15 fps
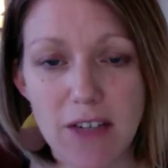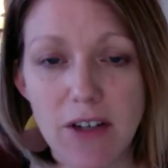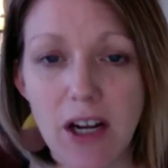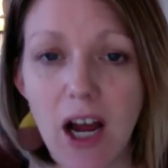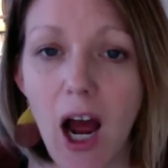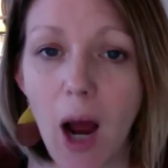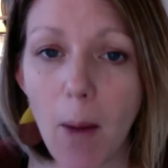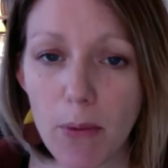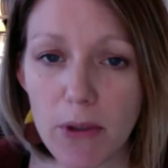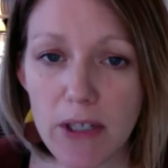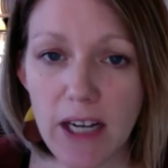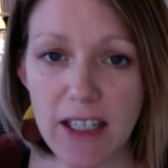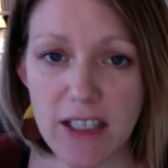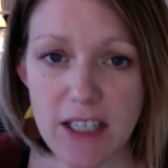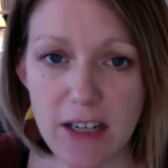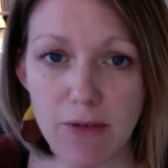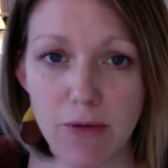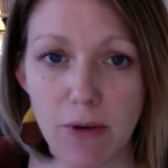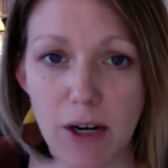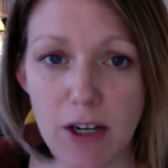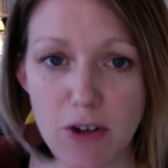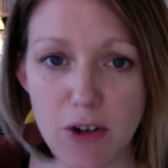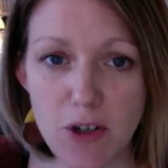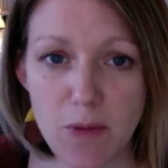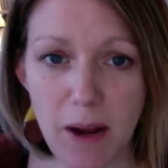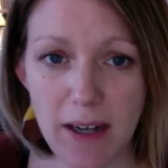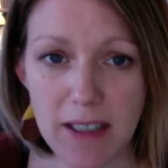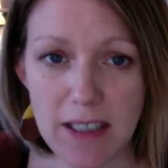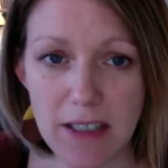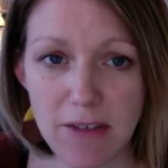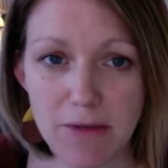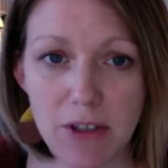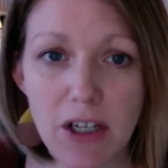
comprehensive retrospective